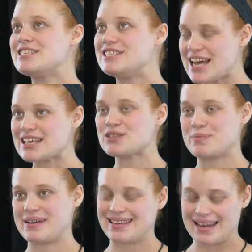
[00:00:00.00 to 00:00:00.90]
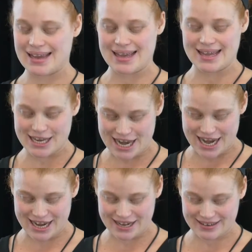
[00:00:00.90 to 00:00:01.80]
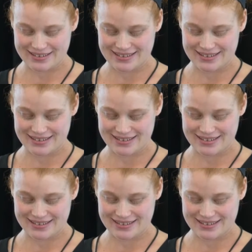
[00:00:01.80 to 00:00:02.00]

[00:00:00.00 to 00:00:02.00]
desperately need